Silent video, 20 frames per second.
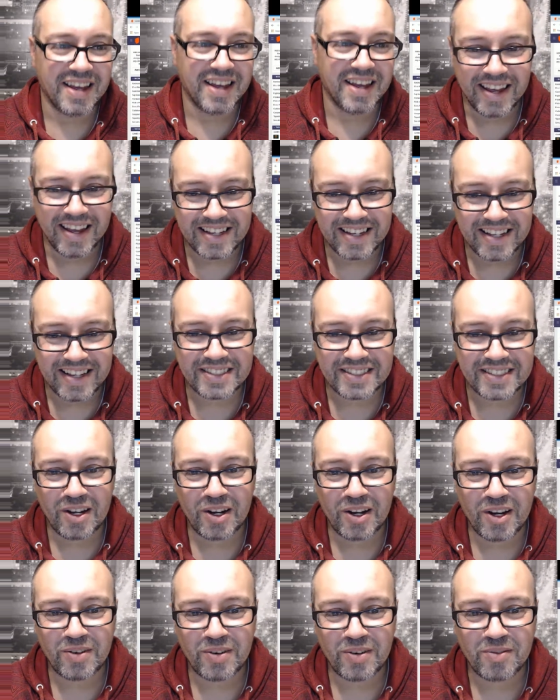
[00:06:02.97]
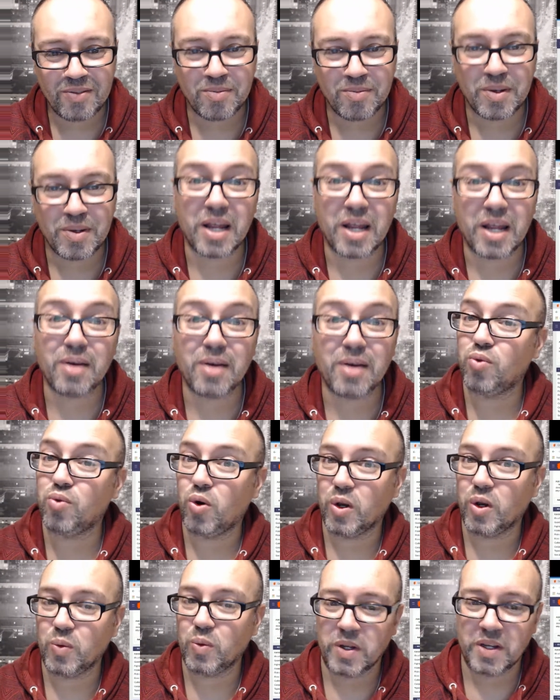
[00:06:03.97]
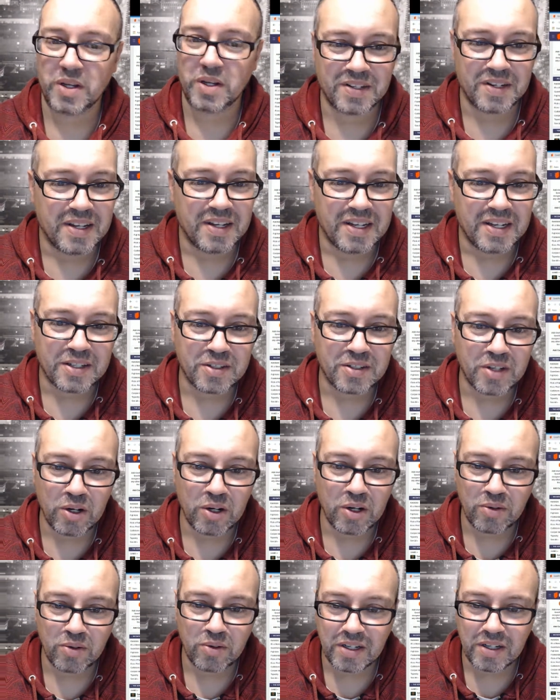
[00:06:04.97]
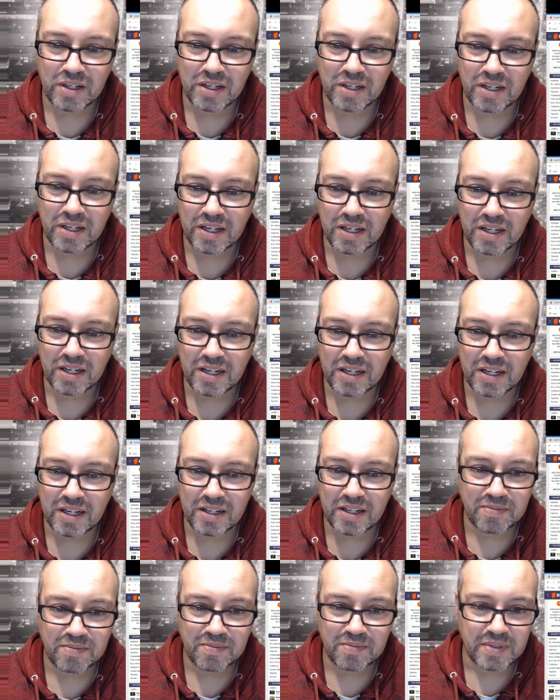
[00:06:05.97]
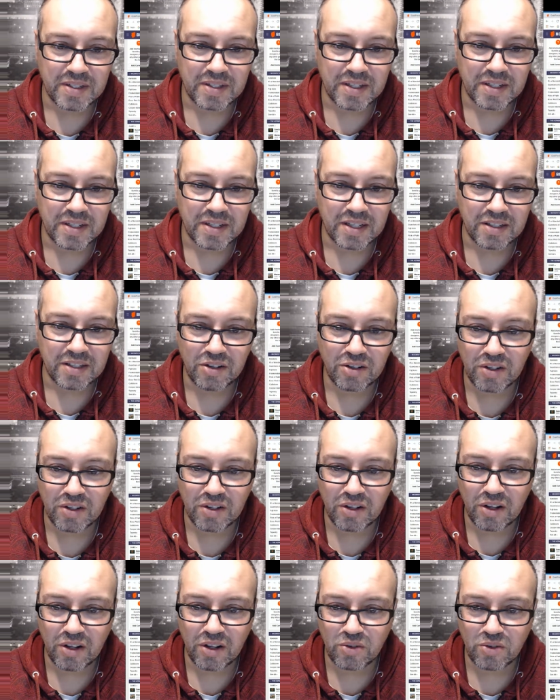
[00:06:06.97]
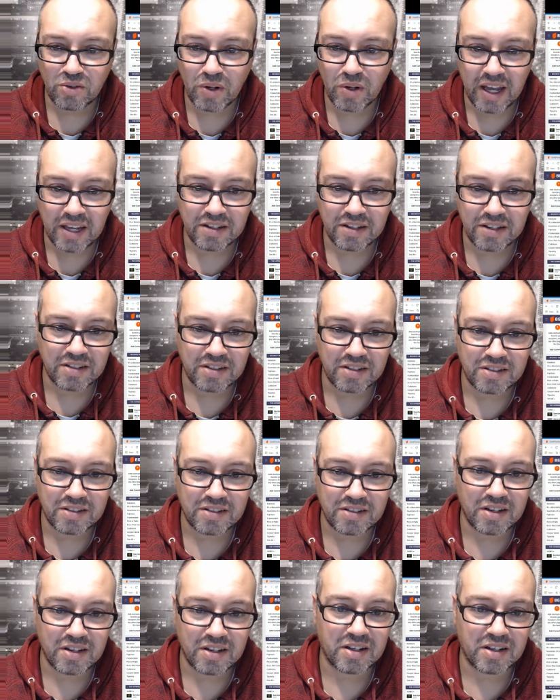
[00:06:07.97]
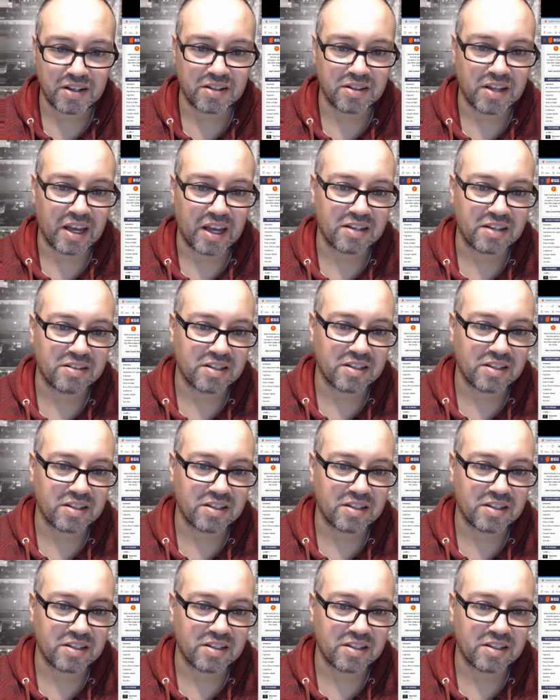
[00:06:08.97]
but I'm rolling with it. So it looks really nice. It's nice and clean,